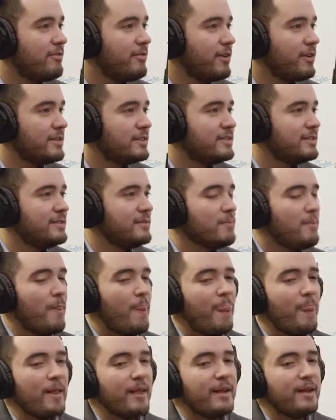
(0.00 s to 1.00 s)
first,
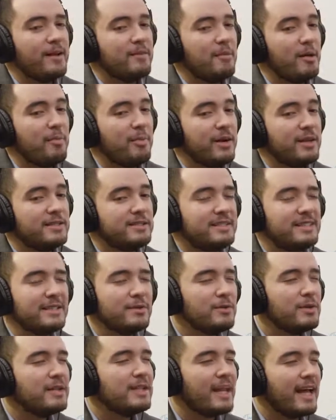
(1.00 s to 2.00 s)
and my parents
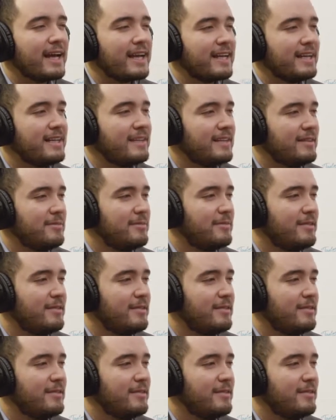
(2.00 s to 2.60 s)
didn't really like it.